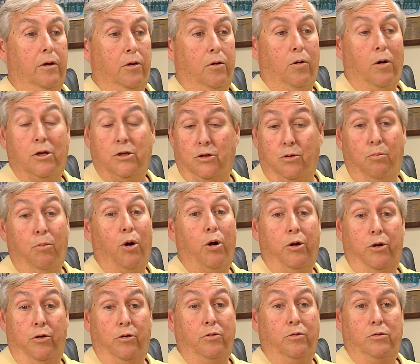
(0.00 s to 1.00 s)
Cuonzo
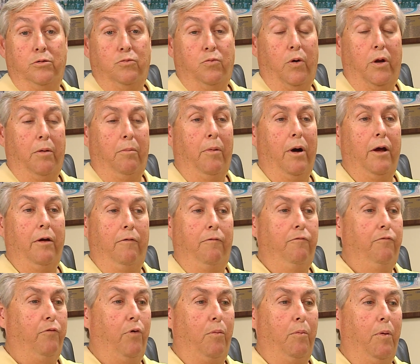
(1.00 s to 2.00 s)
Martin, who's one of my
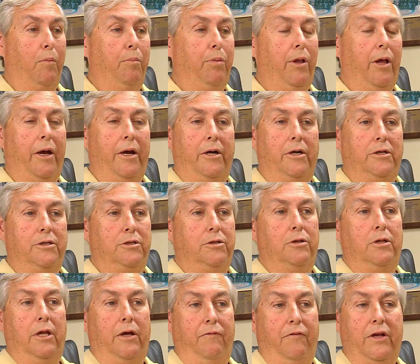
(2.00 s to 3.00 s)
former players,
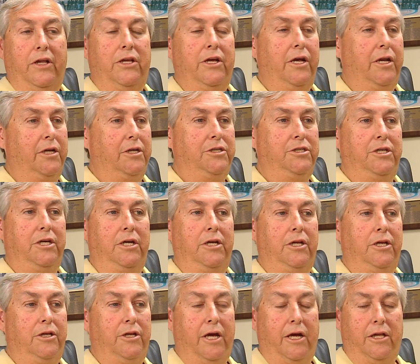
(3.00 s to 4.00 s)
leaving Tennessee
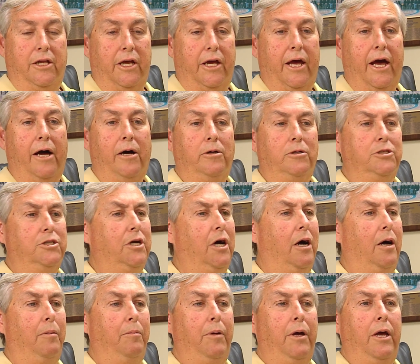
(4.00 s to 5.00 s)
to take the Cal
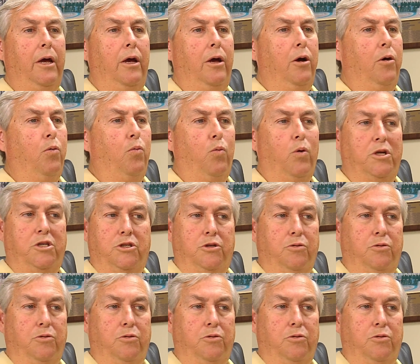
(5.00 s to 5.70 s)
job, what